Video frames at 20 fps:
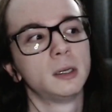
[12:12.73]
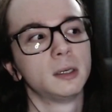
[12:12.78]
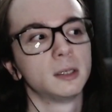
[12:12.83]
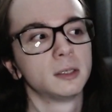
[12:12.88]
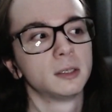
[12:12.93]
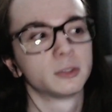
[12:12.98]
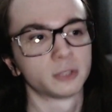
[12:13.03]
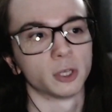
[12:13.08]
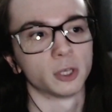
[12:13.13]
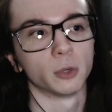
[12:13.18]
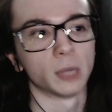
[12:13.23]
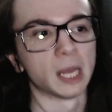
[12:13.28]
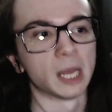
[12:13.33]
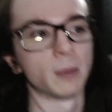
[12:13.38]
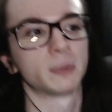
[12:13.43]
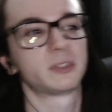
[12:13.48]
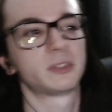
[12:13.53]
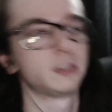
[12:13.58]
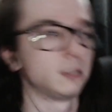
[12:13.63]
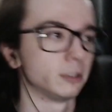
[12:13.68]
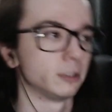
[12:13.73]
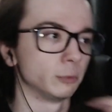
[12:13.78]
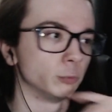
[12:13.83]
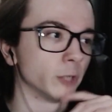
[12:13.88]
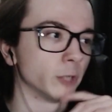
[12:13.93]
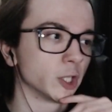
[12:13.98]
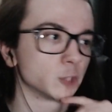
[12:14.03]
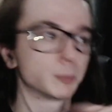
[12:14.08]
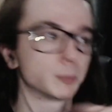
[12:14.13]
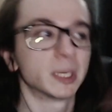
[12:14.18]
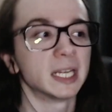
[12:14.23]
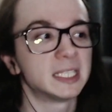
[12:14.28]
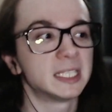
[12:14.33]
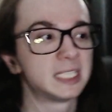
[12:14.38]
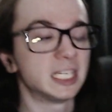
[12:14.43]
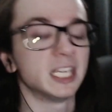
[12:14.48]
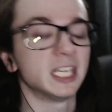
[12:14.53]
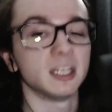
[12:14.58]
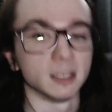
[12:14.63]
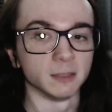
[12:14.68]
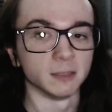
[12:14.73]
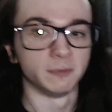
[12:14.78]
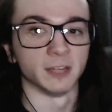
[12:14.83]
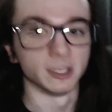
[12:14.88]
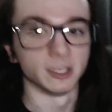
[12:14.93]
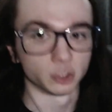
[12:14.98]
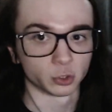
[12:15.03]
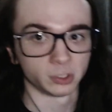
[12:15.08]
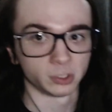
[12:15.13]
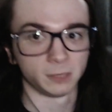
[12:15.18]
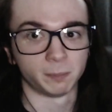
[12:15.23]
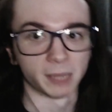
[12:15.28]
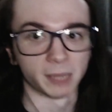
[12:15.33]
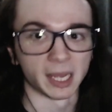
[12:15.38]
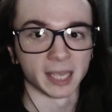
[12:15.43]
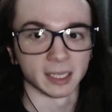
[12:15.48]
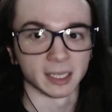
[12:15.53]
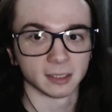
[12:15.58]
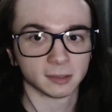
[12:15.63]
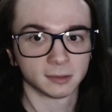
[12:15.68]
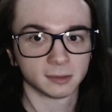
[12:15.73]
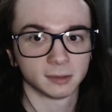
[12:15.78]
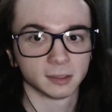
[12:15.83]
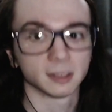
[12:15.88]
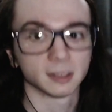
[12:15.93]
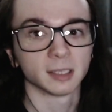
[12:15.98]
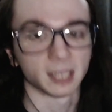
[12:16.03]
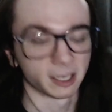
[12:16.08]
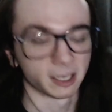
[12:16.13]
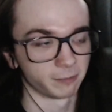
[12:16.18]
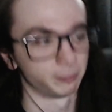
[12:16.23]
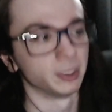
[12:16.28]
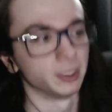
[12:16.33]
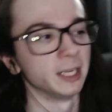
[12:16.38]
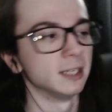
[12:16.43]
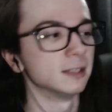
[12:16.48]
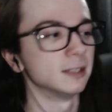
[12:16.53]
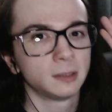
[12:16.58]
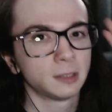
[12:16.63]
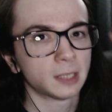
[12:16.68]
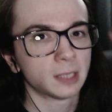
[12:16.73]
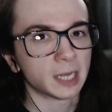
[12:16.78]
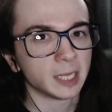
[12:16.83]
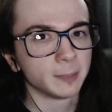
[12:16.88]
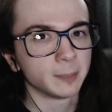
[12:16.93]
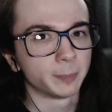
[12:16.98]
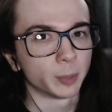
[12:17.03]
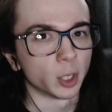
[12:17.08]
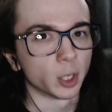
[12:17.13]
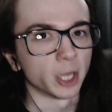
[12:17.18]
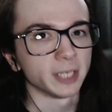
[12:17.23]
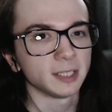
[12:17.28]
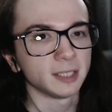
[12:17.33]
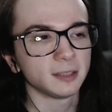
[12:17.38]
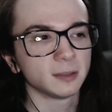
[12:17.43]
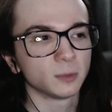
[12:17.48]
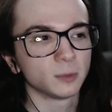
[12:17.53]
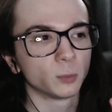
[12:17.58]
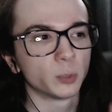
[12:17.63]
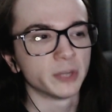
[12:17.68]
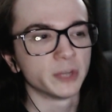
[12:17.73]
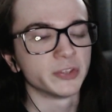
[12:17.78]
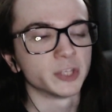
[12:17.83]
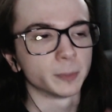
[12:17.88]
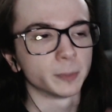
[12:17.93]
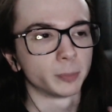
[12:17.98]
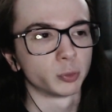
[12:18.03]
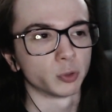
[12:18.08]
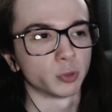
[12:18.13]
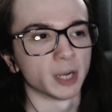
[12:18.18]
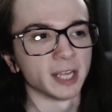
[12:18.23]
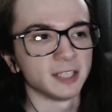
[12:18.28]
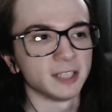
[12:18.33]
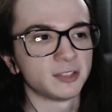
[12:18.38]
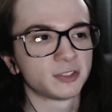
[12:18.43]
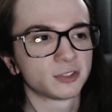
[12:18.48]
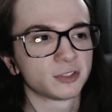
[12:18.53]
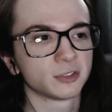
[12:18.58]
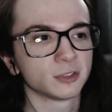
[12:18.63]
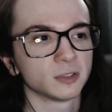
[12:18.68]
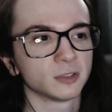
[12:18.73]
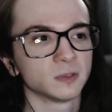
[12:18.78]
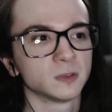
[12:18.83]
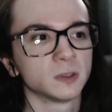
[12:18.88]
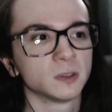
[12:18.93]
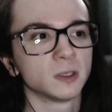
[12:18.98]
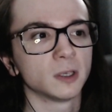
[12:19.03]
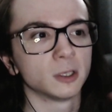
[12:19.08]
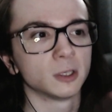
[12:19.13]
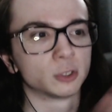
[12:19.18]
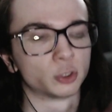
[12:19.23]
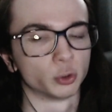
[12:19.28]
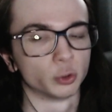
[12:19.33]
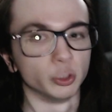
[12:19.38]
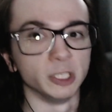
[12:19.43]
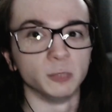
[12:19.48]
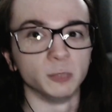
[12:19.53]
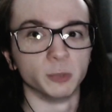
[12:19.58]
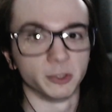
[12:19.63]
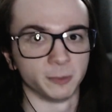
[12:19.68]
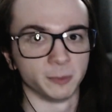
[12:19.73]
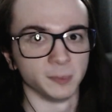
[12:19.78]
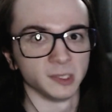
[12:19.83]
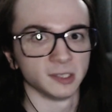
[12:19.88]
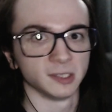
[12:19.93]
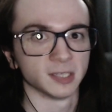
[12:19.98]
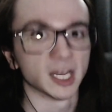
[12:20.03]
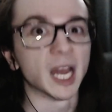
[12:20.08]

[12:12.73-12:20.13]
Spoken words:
So I wasn't in a rush, but I did eventually buy it, and I have played it. I bought it when the price agreed with me.